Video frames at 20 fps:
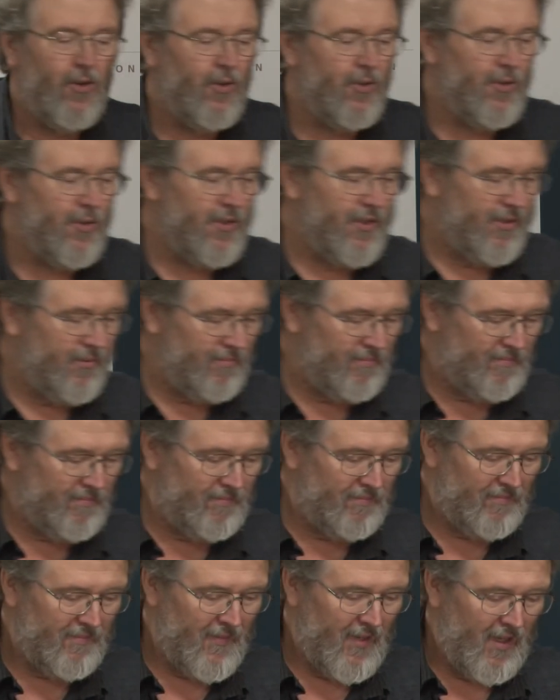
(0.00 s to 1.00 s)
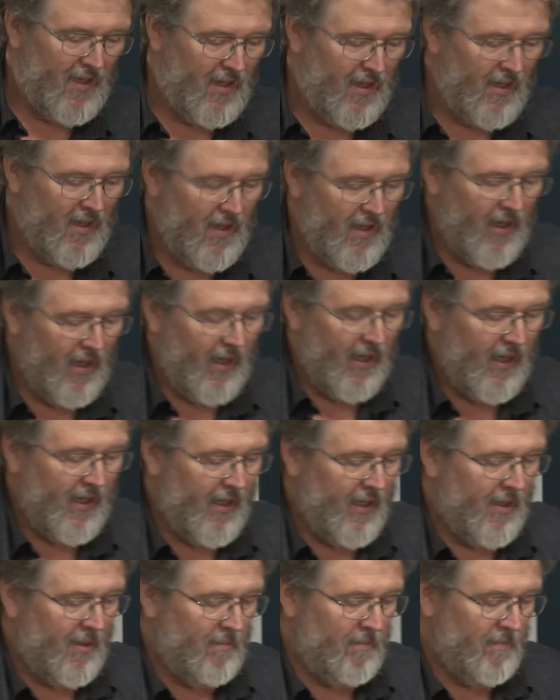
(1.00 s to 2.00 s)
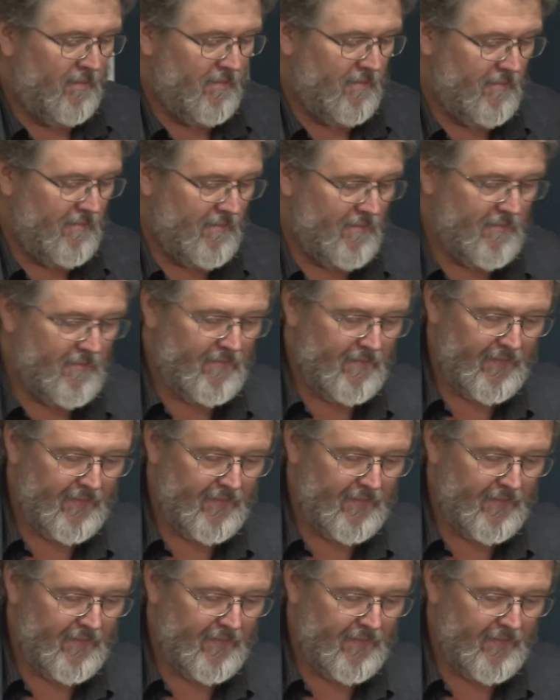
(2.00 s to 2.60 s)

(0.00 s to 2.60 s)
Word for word: hold. Um,